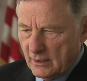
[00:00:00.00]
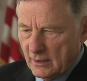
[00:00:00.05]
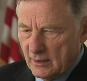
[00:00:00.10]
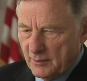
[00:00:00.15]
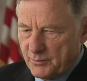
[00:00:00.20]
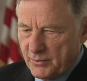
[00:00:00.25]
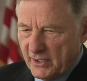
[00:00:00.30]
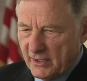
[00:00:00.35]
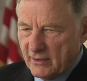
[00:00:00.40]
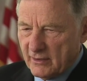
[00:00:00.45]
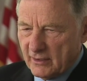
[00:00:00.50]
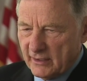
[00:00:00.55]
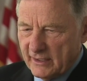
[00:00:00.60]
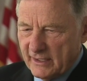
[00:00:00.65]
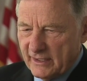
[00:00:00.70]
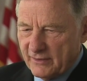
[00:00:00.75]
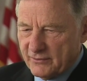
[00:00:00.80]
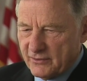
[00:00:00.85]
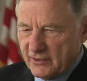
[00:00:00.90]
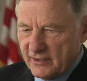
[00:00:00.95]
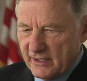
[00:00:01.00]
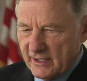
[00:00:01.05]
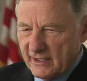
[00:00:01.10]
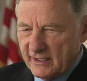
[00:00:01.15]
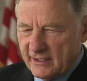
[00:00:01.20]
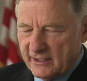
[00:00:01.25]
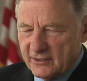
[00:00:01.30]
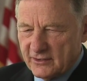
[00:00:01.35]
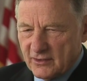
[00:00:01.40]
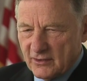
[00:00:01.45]
apparently after
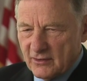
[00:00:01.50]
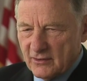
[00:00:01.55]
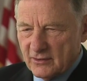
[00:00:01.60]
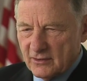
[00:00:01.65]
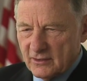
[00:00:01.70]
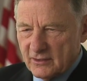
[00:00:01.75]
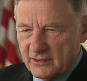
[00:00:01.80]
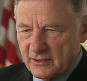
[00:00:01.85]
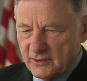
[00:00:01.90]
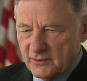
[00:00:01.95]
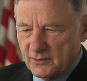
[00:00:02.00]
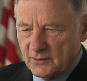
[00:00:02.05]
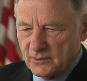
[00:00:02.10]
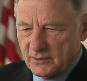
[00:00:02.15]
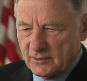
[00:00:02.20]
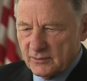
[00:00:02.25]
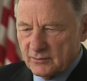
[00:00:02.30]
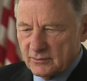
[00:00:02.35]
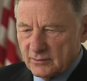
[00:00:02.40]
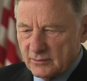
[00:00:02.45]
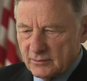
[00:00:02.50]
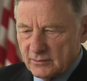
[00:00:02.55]
that he turned to